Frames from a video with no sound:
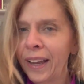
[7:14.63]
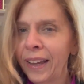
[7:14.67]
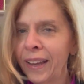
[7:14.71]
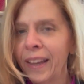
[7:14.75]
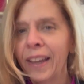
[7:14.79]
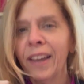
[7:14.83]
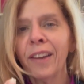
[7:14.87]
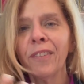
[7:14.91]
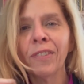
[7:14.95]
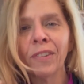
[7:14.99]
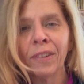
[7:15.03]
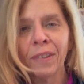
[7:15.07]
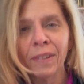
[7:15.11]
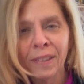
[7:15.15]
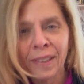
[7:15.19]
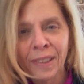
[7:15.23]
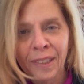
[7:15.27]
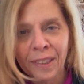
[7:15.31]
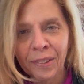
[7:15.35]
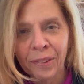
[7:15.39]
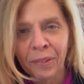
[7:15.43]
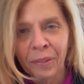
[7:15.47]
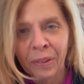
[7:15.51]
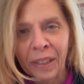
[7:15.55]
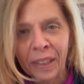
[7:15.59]
if it was
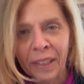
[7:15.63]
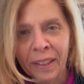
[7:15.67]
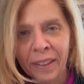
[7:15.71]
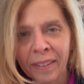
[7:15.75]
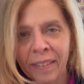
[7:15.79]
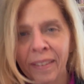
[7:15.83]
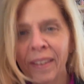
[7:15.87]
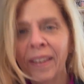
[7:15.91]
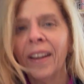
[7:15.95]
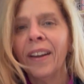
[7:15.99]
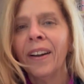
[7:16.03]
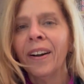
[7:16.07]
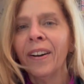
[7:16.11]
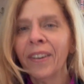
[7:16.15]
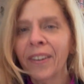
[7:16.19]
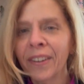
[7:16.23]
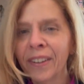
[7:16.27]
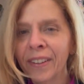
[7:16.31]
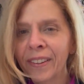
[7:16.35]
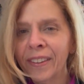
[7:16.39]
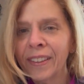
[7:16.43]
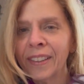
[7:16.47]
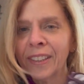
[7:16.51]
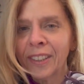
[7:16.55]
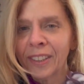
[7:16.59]
the wind or
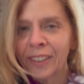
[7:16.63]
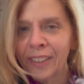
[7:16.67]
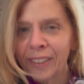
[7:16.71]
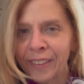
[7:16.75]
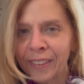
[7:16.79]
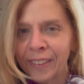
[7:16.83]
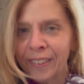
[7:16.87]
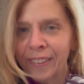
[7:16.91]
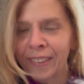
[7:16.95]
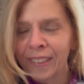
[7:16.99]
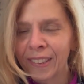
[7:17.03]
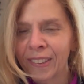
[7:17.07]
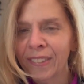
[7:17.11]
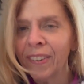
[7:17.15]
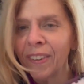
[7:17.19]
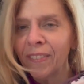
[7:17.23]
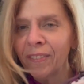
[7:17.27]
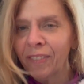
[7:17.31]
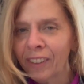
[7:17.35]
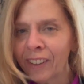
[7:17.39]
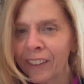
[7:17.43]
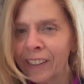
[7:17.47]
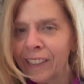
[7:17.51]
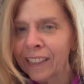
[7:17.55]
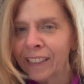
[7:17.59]
the shoes, but I'm
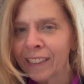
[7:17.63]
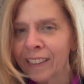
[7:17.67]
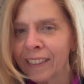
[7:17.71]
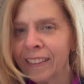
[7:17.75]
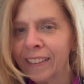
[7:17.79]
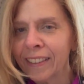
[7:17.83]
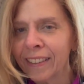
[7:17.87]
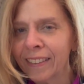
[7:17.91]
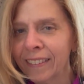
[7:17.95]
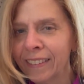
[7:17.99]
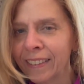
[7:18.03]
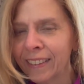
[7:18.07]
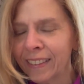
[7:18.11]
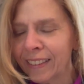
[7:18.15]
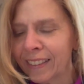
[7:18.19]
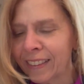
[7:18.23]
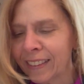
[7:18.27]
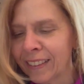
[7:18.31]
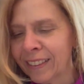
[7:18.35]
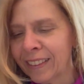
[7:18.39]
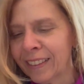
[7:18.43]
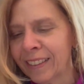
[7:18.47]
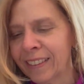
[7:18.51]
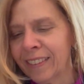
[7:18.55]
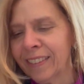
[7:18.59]
pretty sure it was the
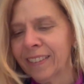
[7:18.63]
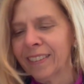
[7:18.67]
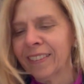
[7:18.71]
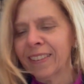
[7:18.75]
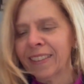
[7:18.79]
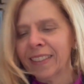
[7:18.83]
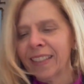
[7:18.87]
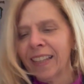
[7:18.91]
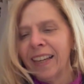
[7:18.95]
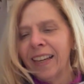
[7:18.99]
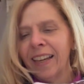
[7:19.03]
shoes.